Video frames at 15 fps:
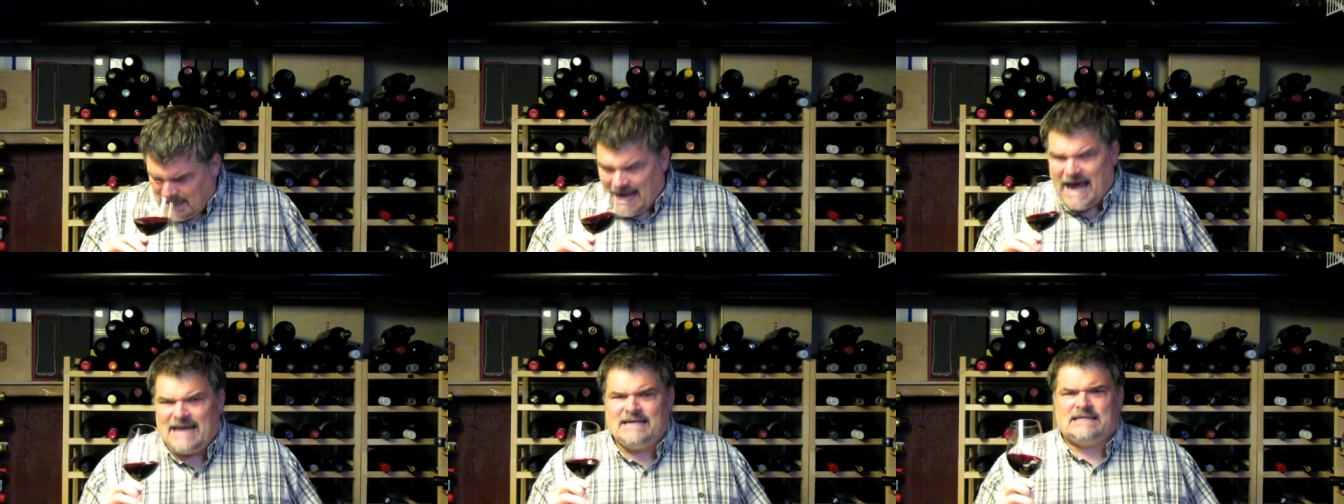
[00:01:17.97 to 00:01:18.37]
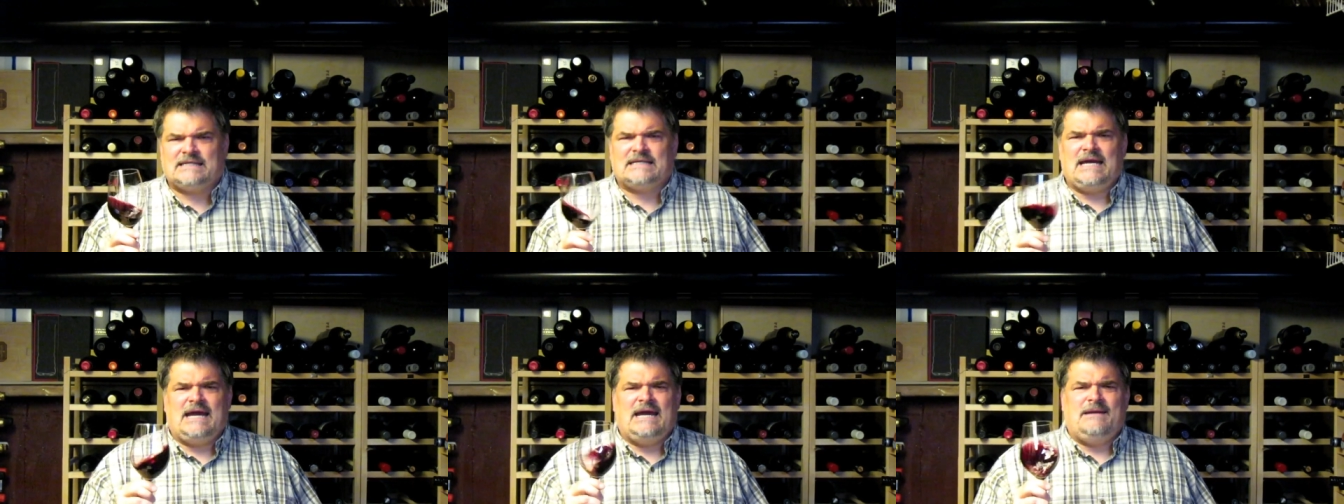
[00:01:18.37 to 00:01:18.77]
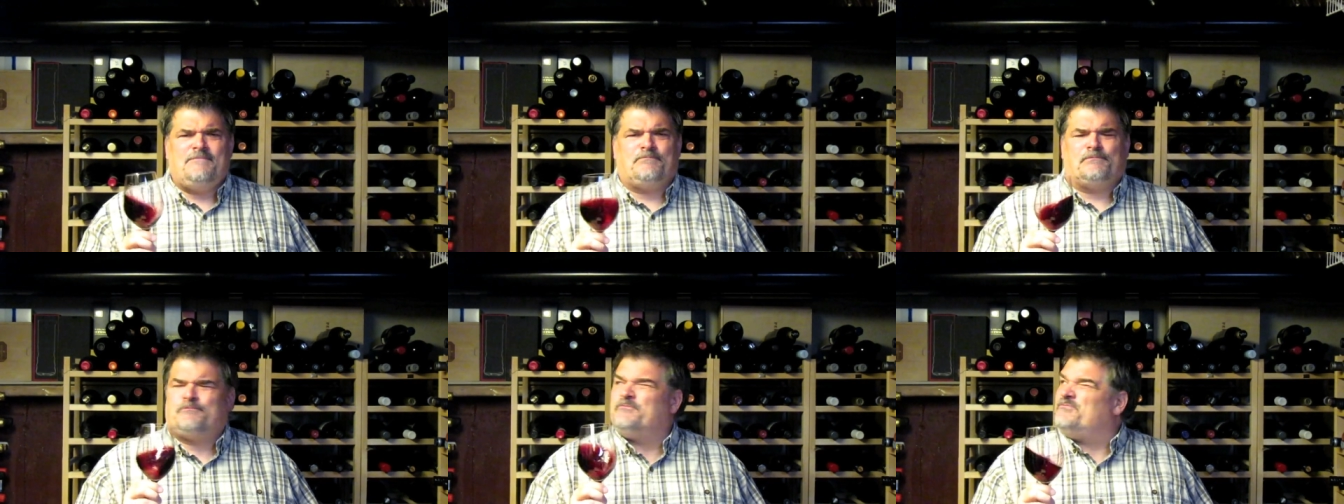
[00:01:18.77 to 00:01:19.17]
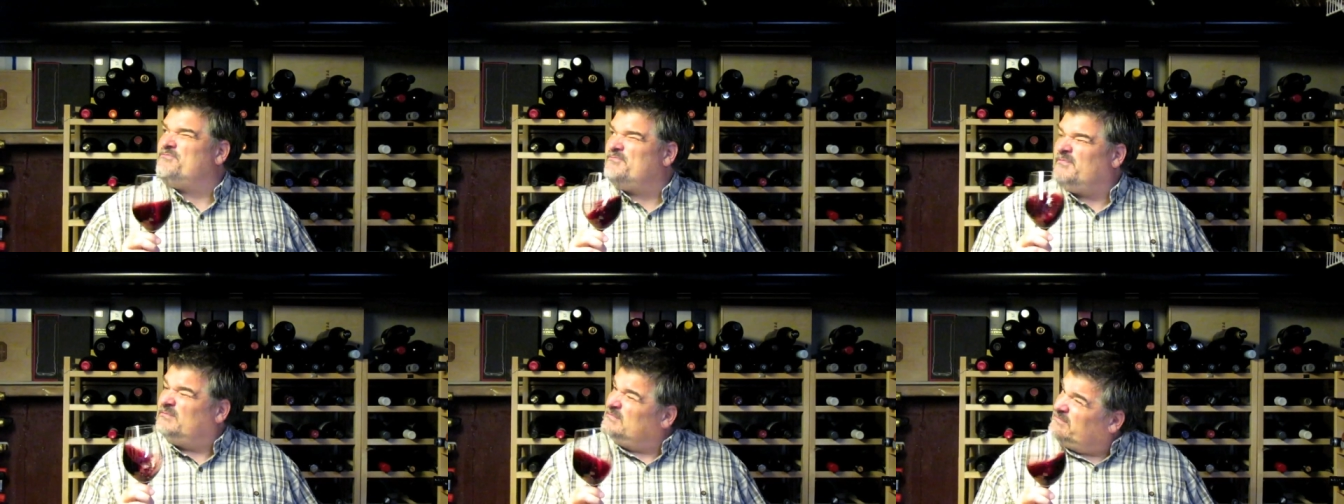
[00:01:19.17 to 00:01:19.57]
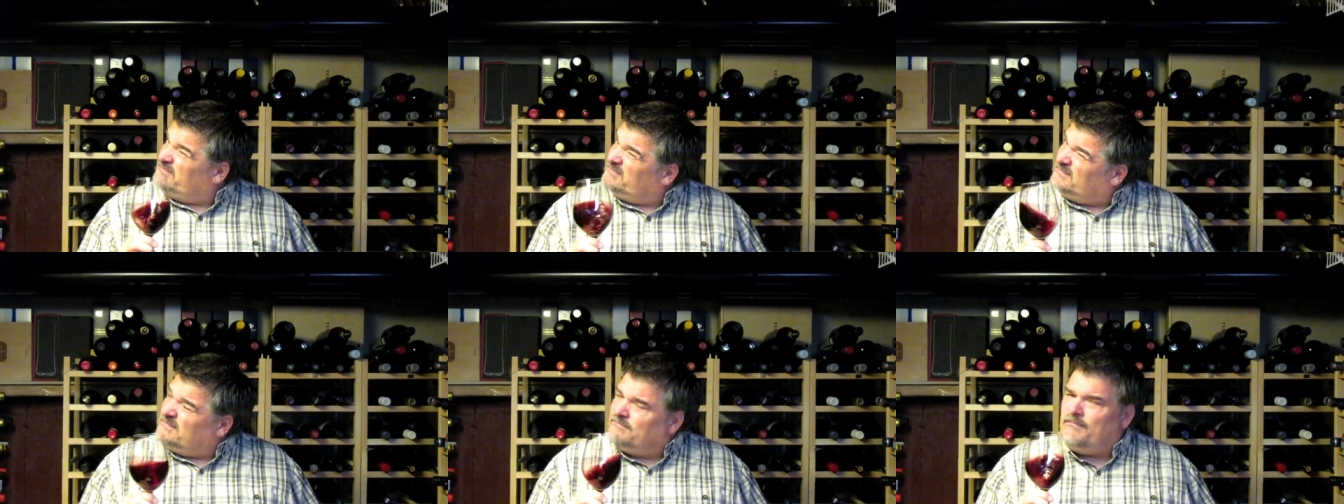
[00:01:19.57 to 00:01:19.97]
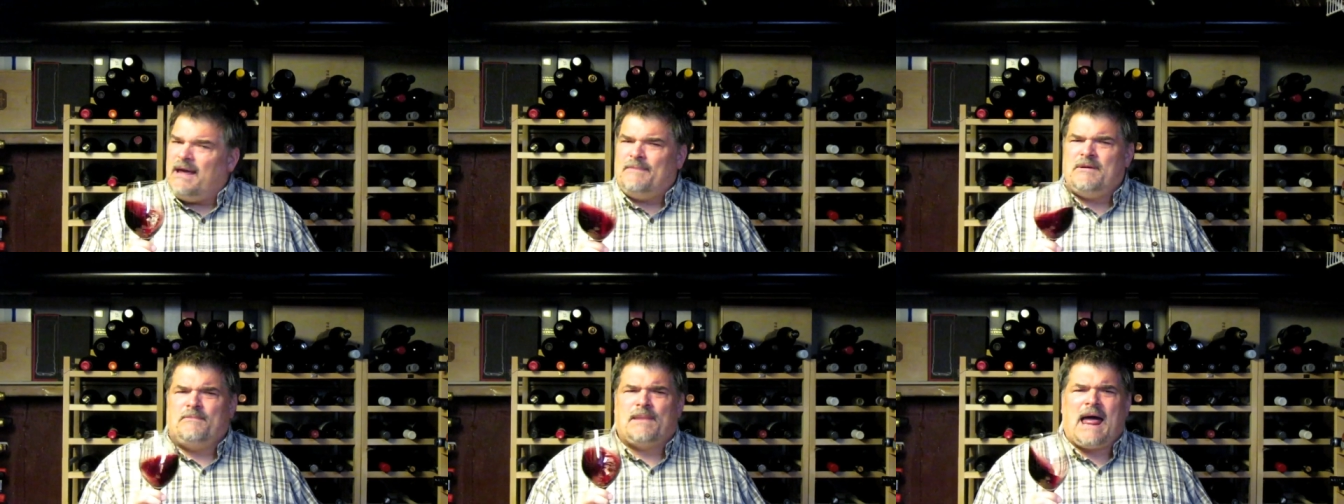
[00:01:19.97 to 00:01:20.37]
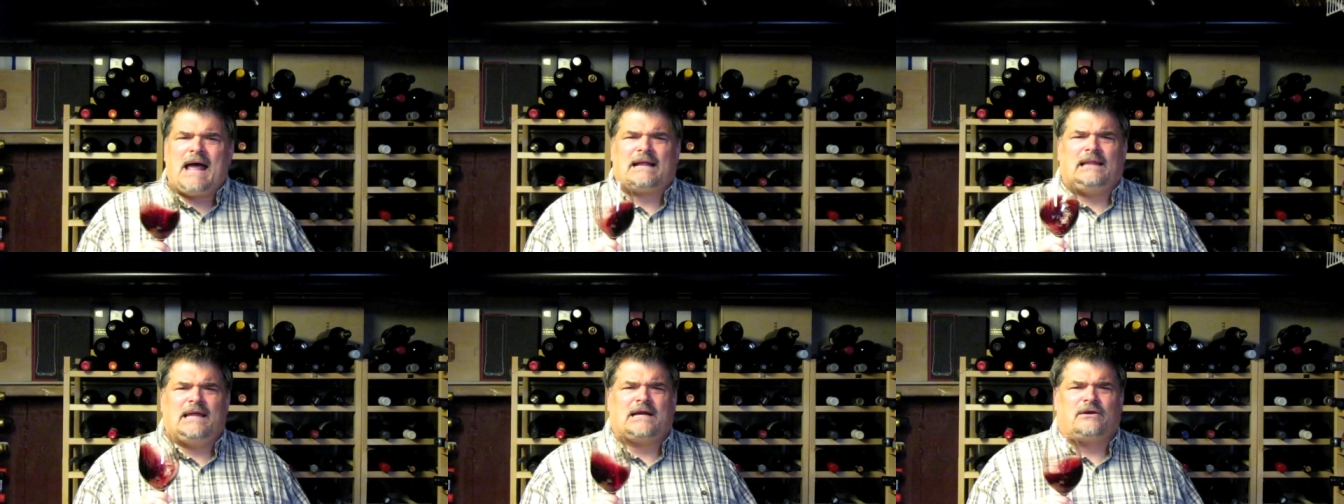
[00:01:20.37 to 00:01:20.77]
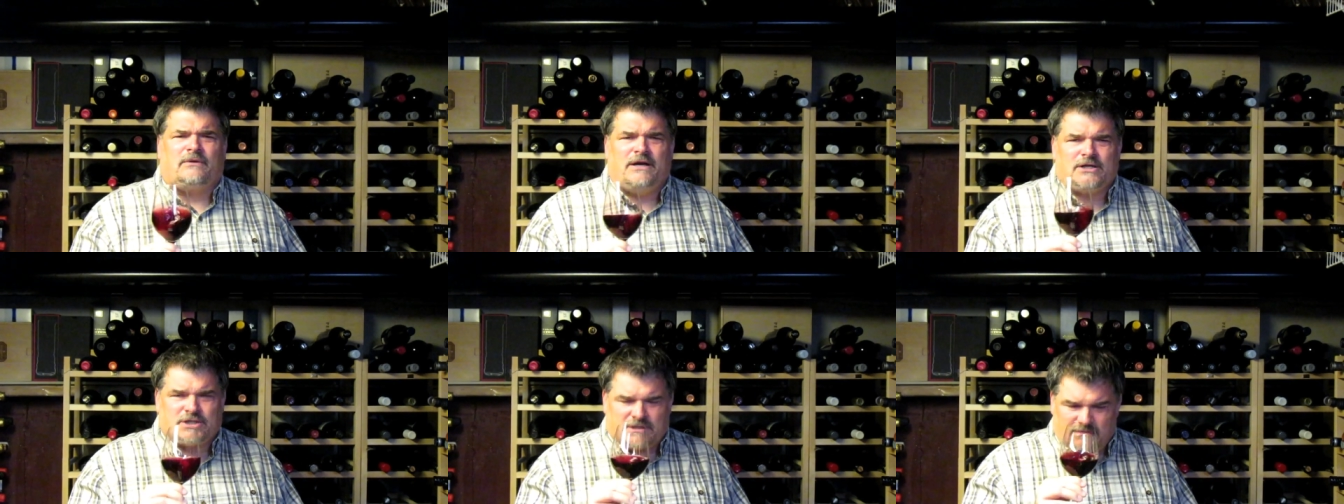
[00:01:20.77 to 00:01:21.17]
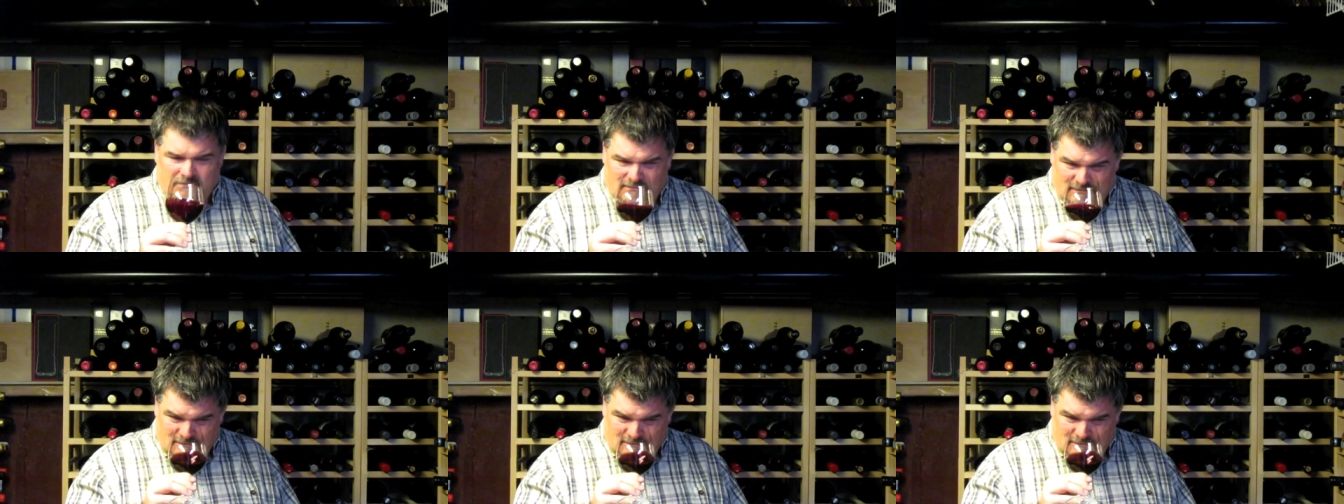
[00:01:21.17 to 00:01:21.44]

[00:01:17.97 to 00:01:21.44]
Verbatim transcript: aniseed, mm, maybe black licorice.